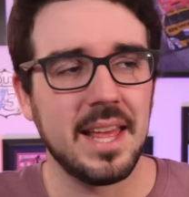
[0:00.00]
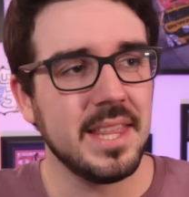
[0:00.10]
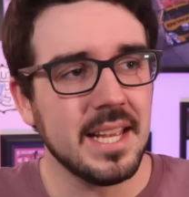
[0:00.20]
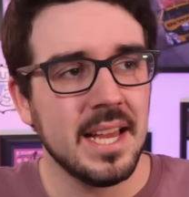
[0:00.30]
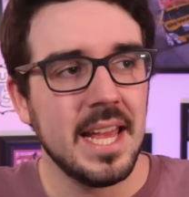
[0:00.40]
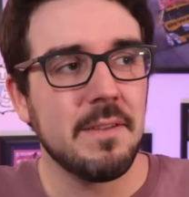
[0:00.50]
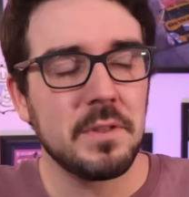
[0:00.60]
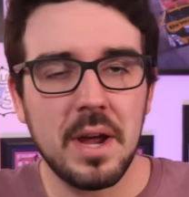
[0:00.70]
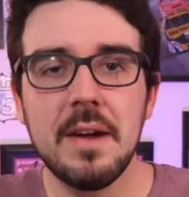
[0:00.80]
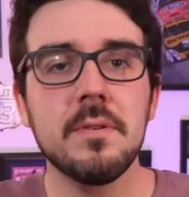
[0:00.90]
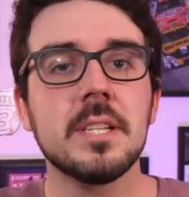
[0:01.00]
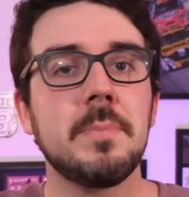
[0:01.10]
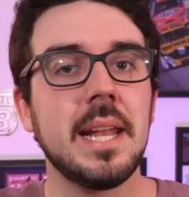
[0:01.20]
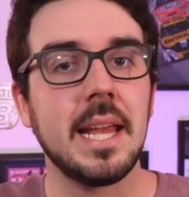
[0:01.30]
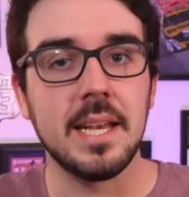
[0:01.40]
I think if there ever has
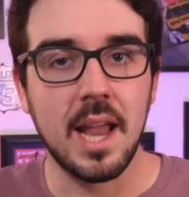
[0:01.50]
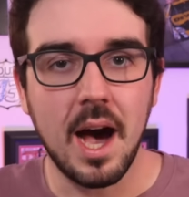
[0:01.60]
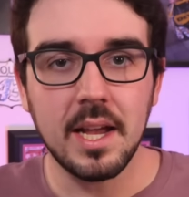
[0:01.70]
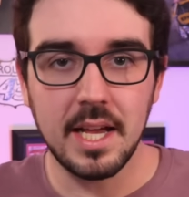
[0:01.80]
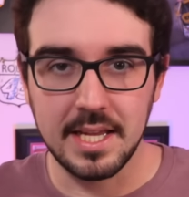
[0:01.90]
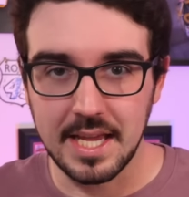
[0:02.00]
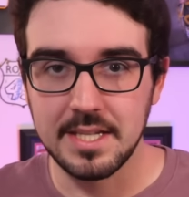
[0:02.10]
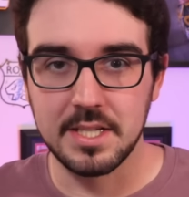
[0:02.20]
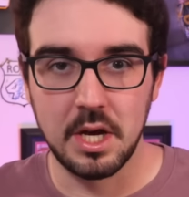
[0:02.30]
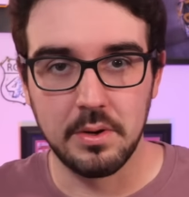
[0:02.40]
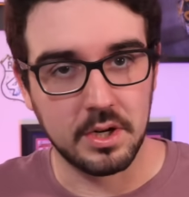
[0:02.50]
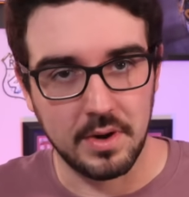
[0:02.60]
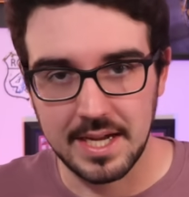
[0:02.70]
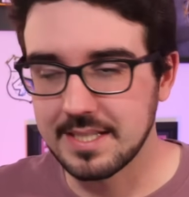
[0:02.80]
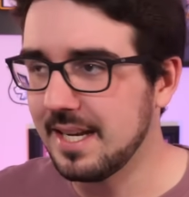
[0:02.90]
been a knock against Noah
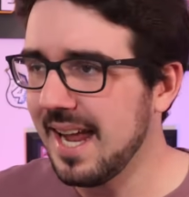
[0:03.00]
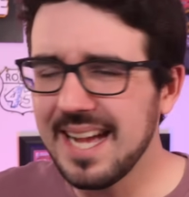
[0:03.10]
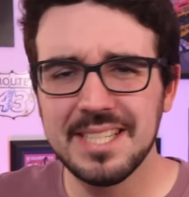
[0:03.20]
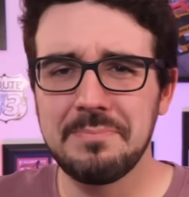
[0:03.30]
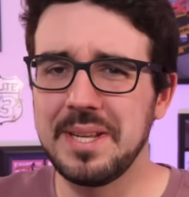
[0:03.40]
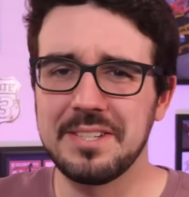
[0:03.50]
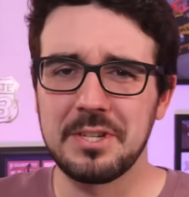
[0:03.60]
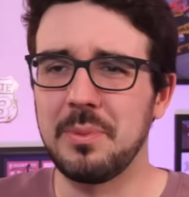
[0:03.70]
Gregson, it hasn't been so